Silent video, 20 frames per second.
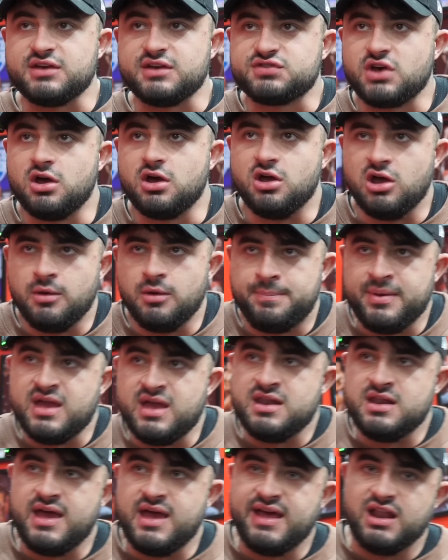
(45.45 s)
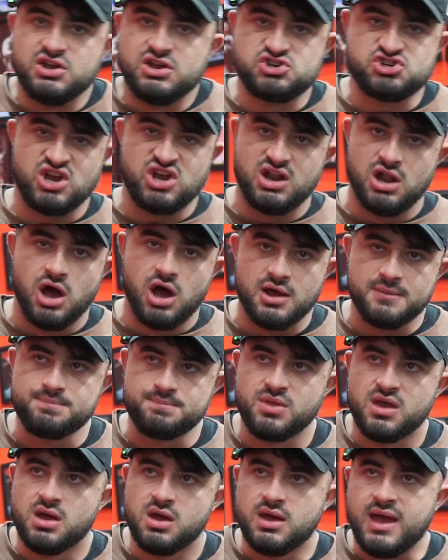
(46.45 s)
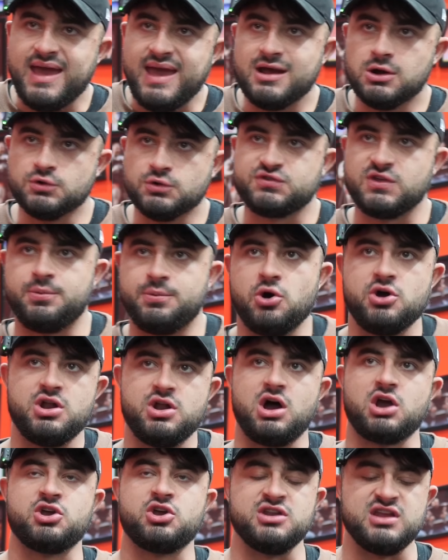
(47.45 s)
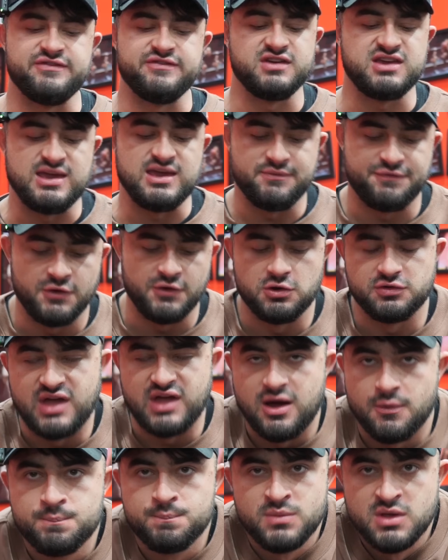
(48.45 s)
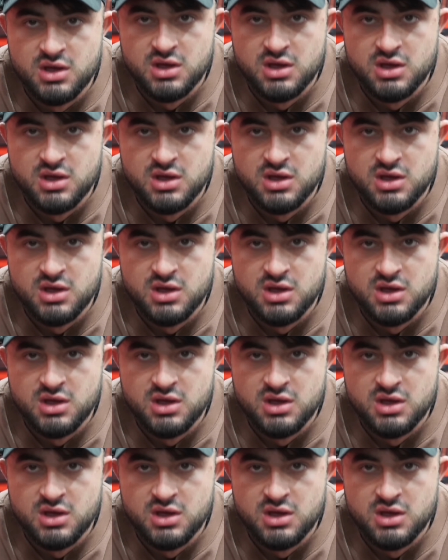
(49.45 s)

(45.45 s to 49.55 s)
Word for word: So being ill as shit, like ill to the point I couldn't even keep food down.